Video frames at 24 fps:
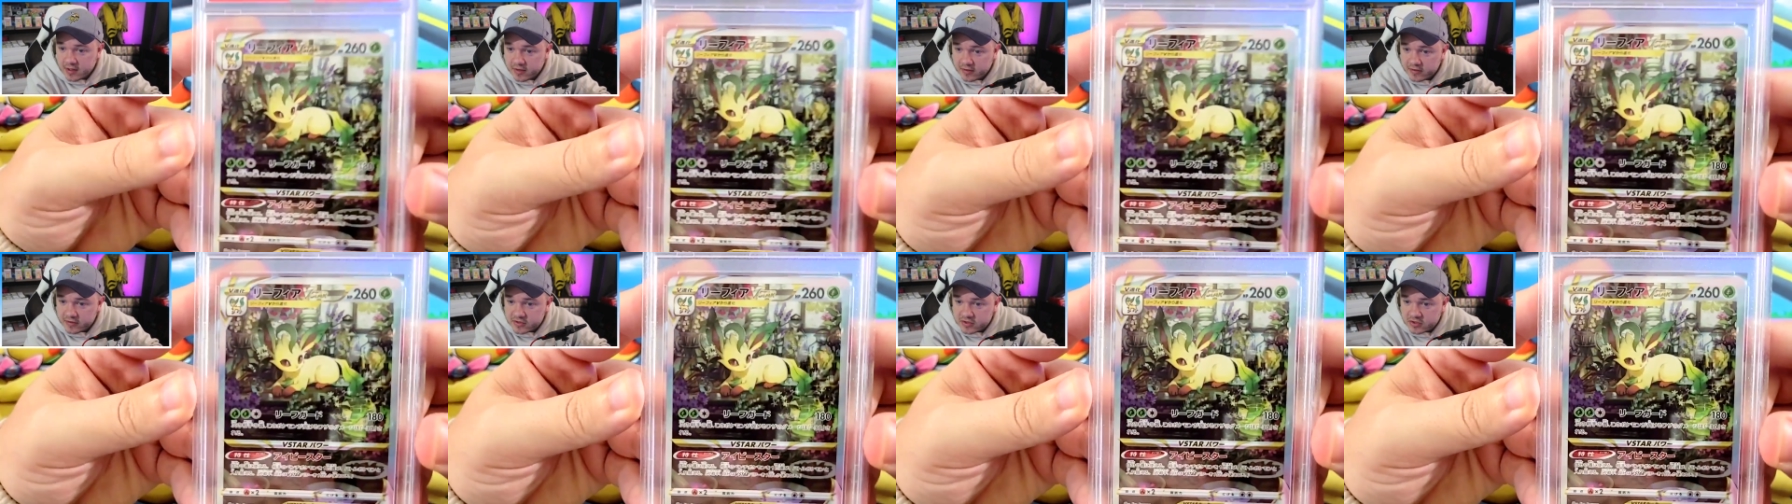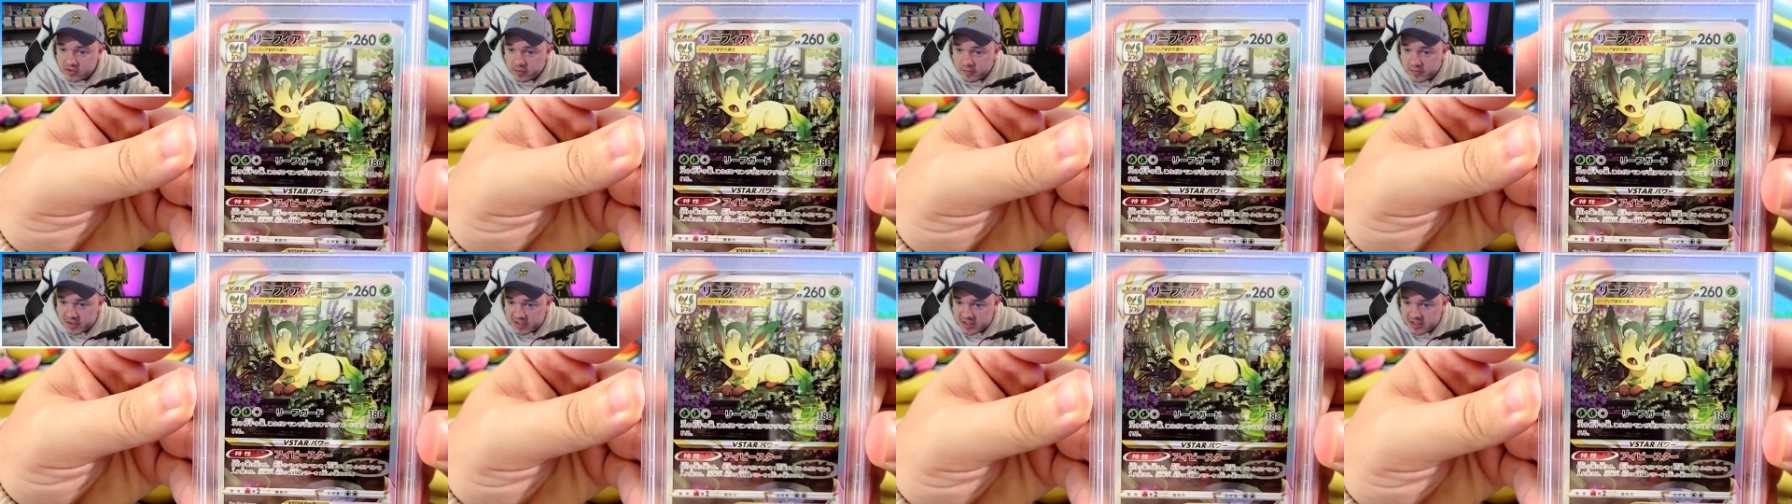there's
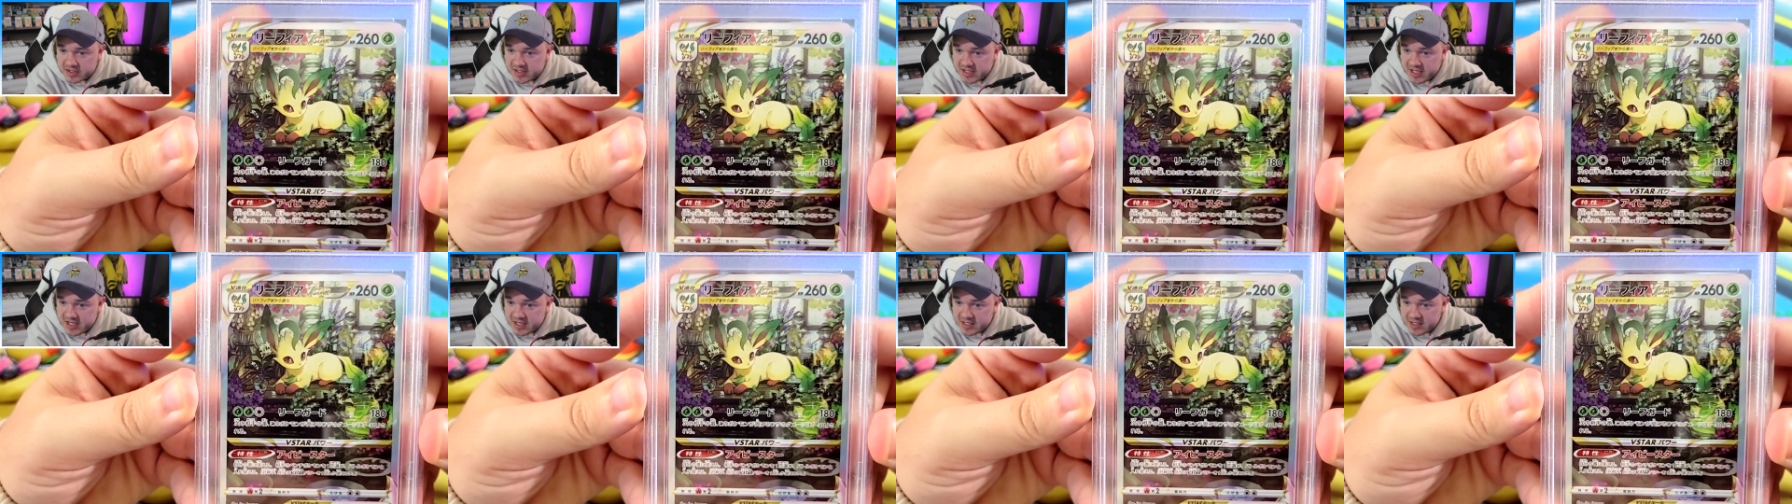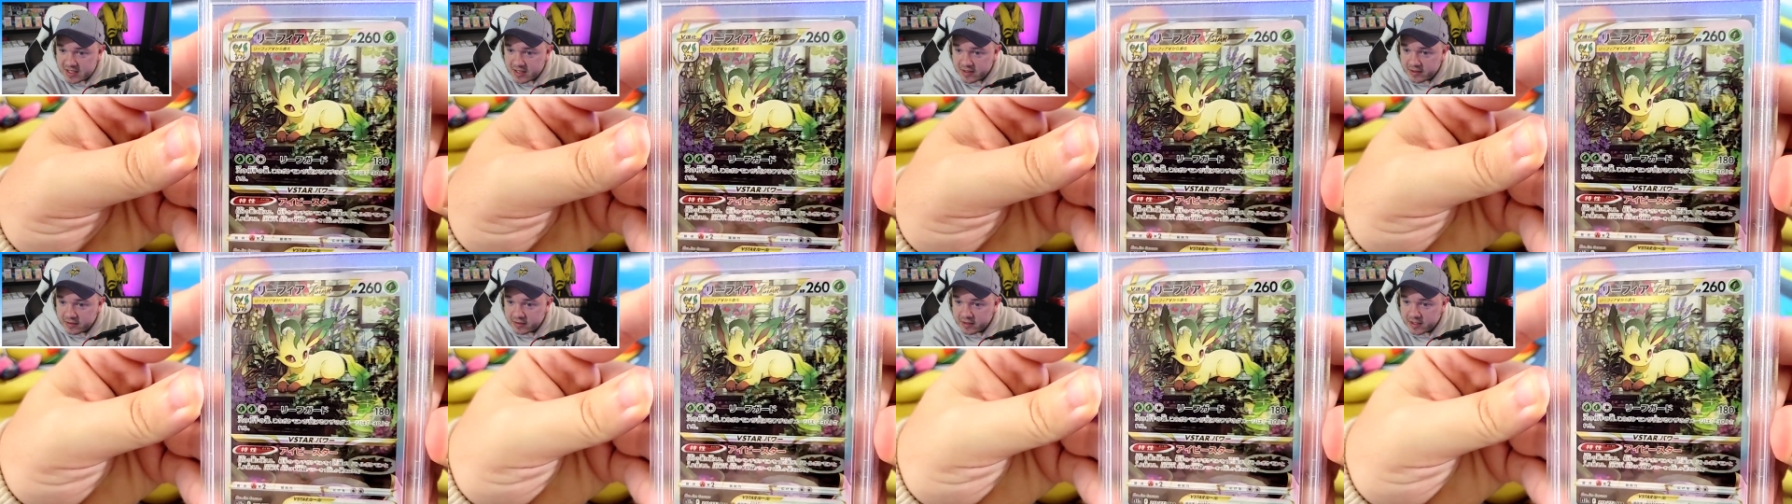so much
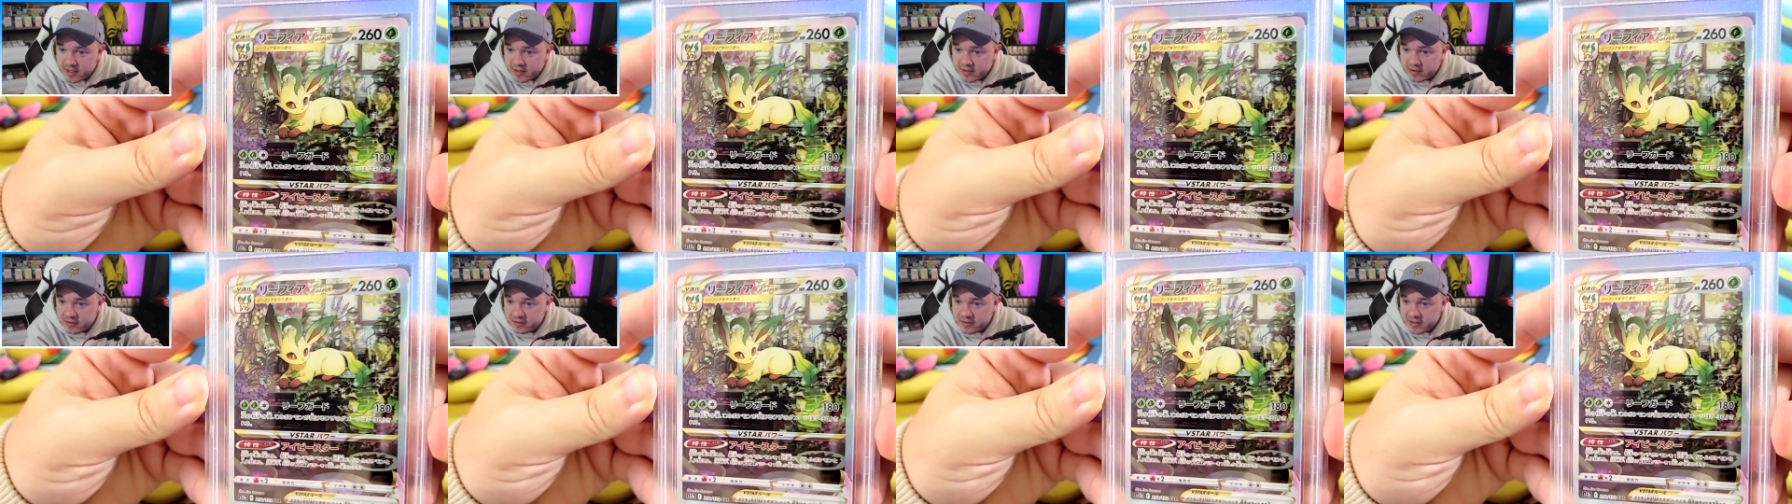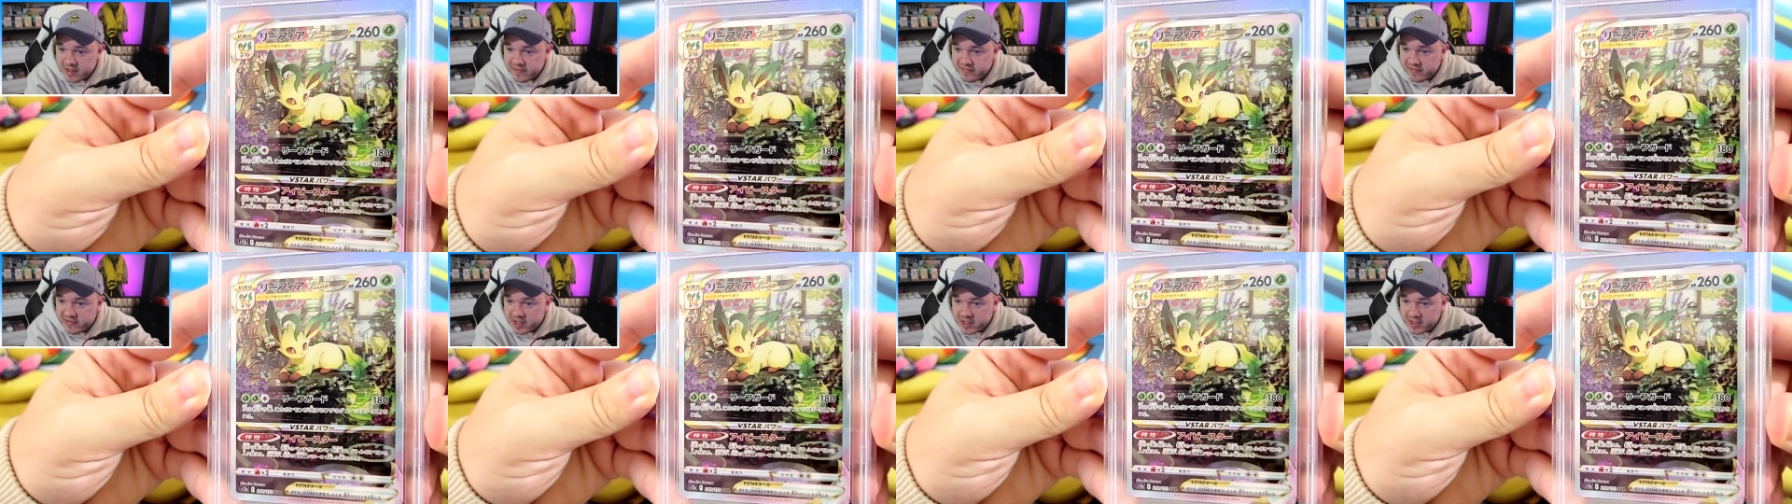detail here.
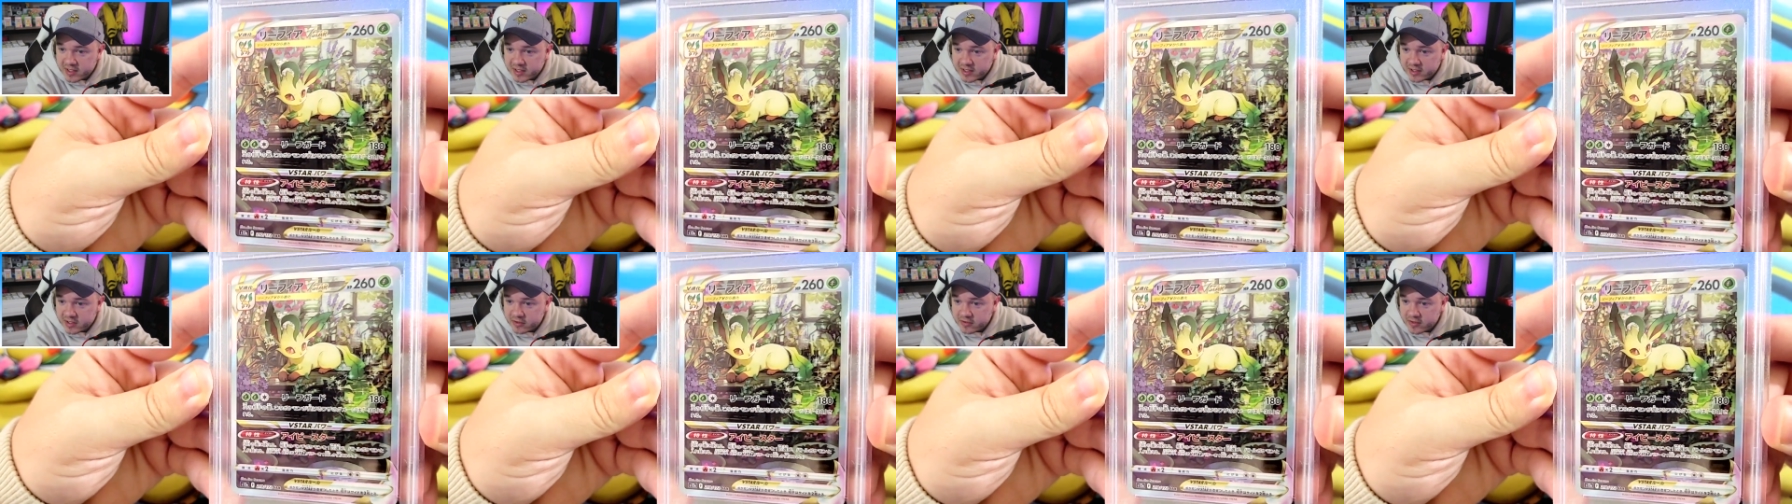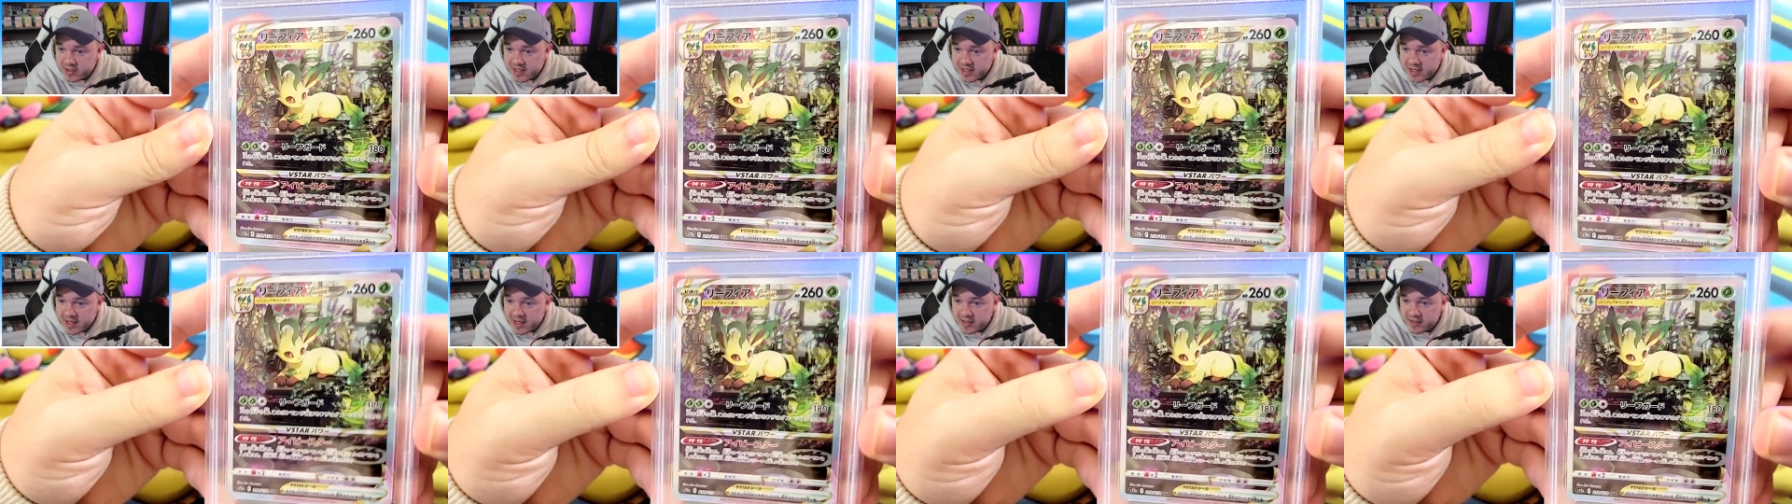Leafeon in a
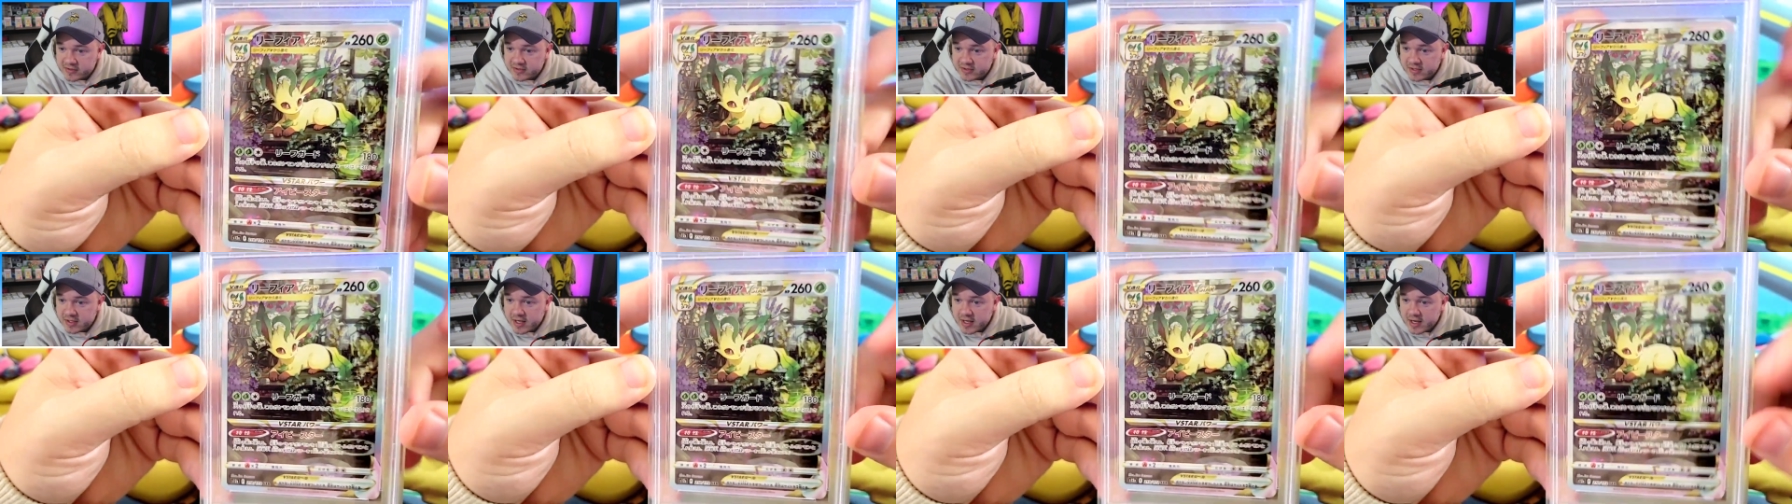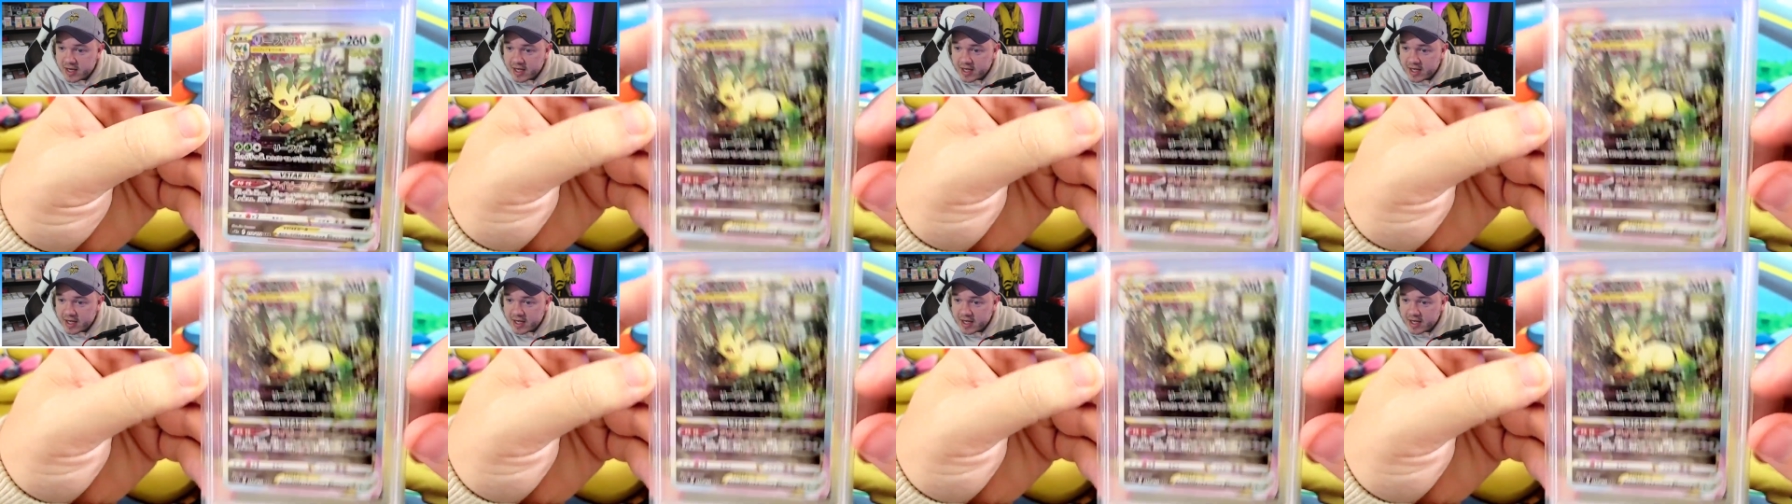greenhouse.